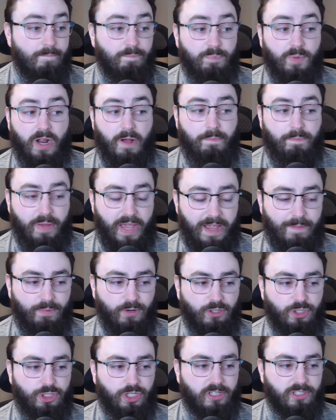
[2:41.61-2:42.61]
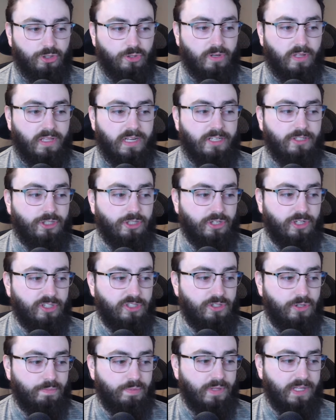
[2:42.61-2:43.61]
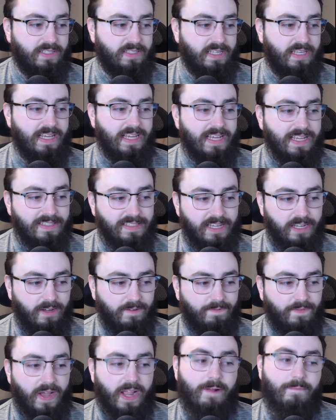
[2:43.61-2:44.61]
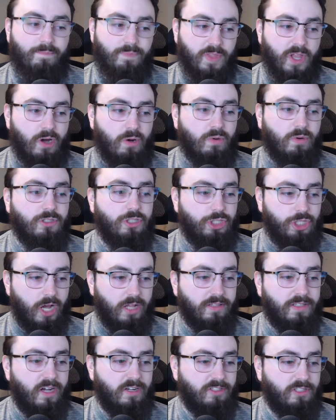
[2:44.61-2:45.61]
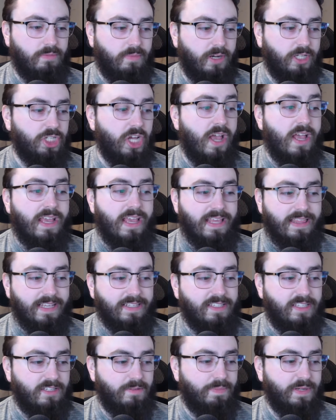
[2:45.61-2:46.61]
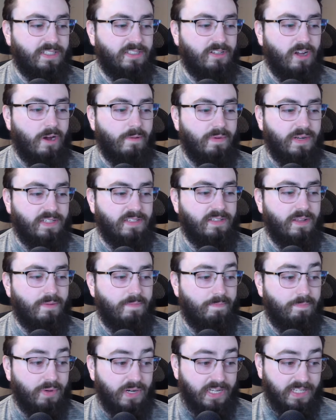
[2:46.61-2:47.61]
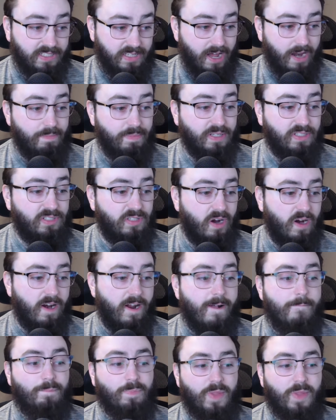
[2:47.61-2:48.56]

But on paper, Sean Strickland and Dricus Du Plessis is a good fight. No, Sean talks too much. He thinks he's a big star, but he's a, but he's not a big star.